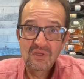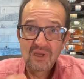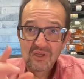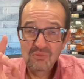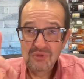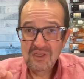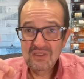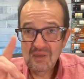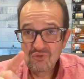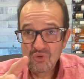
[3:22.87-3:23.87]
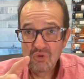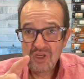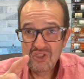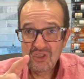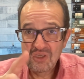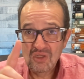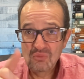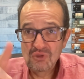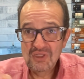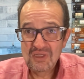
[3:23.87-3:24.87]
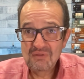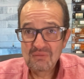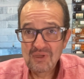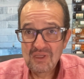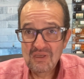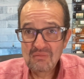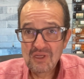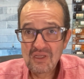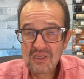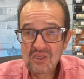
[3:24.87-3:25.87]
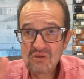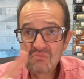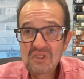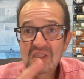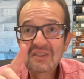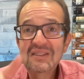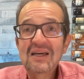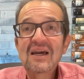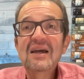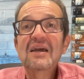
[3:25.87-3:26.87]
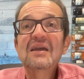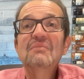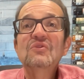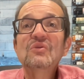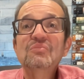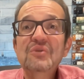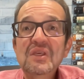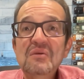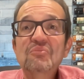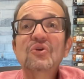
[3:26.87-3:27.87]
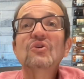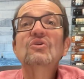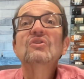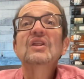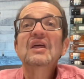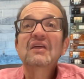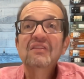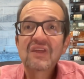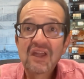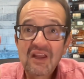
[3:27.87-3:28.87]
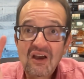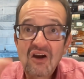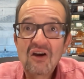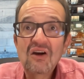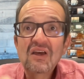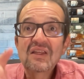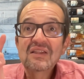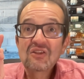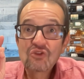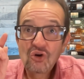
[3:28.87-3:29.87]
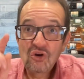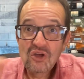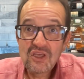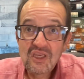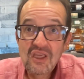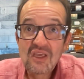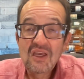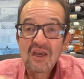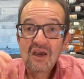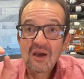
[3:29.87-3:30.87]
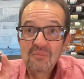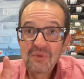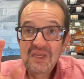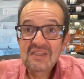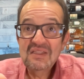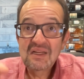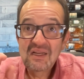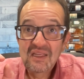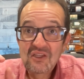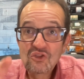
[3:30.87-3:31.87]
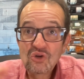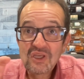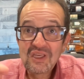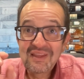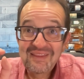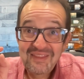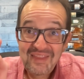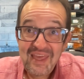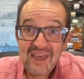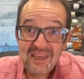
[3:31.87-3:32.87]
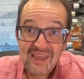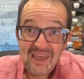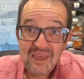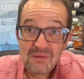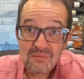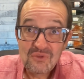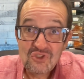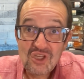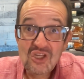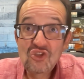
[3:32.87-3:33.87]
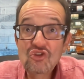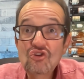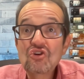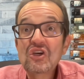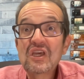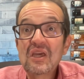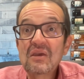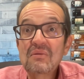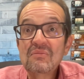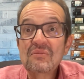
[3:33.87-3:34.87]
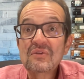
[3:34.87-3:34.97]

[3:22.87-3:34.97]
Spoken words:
In the meantime, you're watching. In the meantime, they're making money. In the meantime, the people that are talking are basically talking their games, not your games.